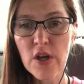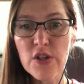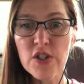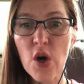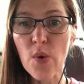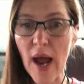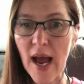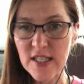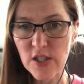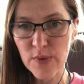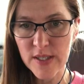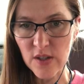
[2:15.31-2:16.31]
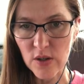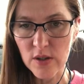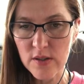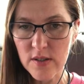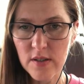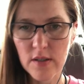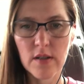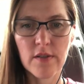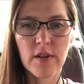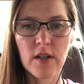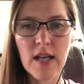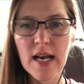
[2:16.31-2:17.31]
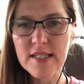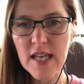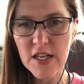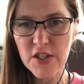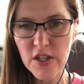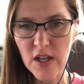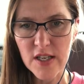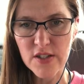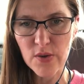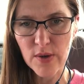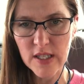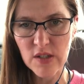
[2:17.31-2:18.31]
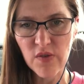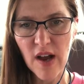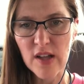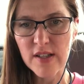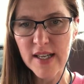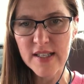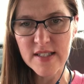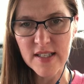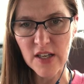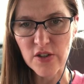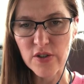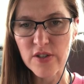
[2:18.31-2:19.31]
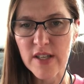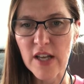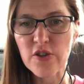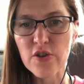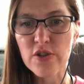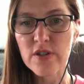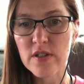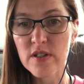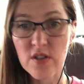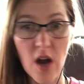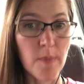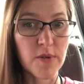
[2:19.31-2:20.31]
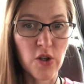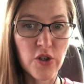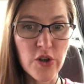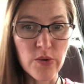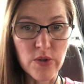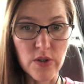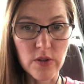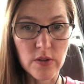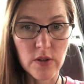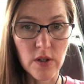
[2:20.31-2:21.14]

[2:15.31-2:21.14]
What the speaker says: So as a result, class action lawsuit gets filed against Skechers. Skechers stops their shoes.